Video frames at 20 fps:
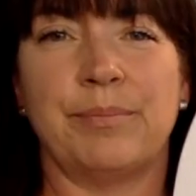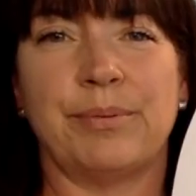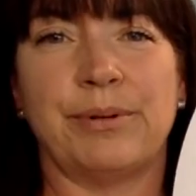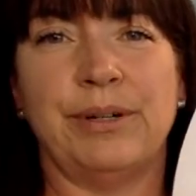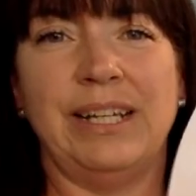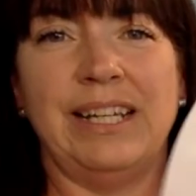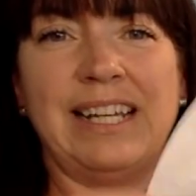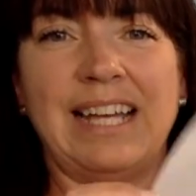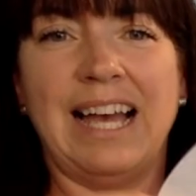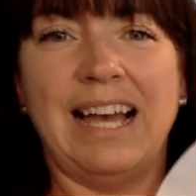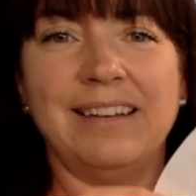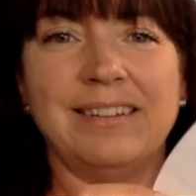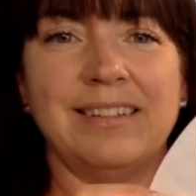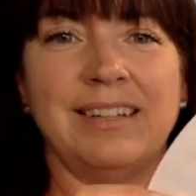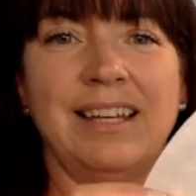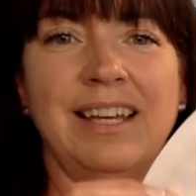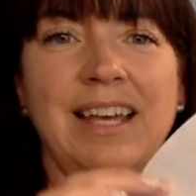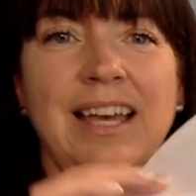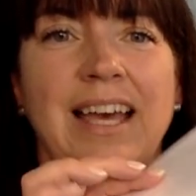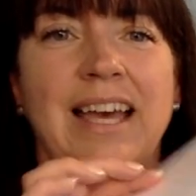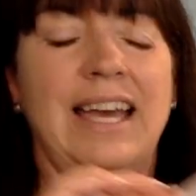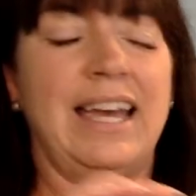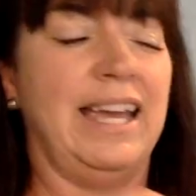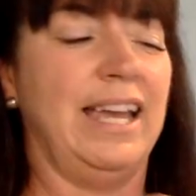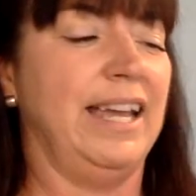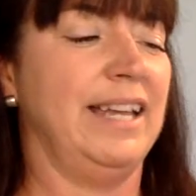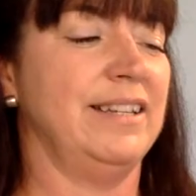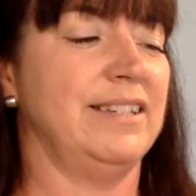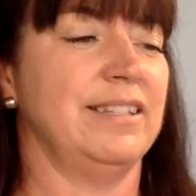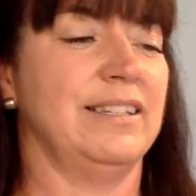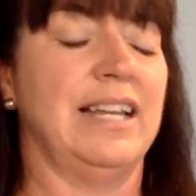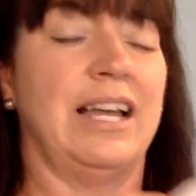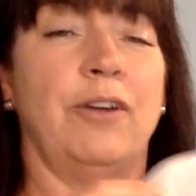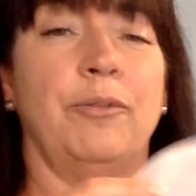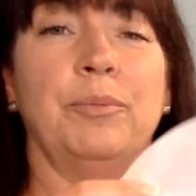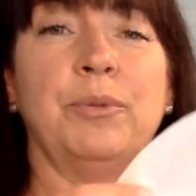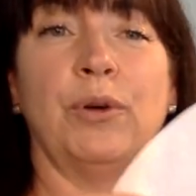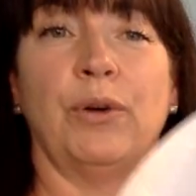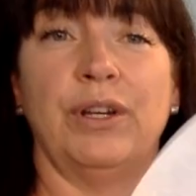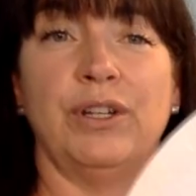are pre-cut and now
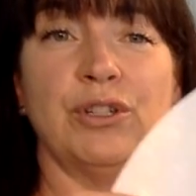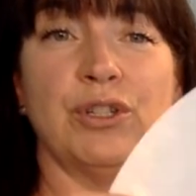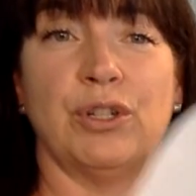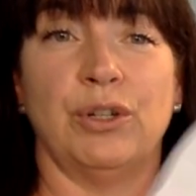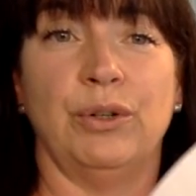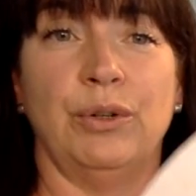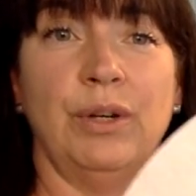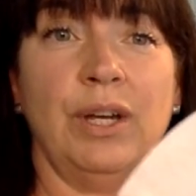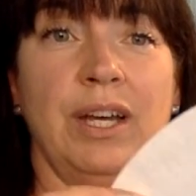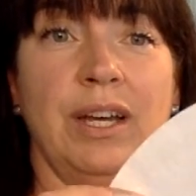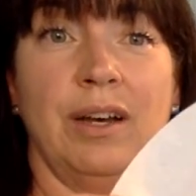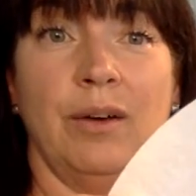I'm going to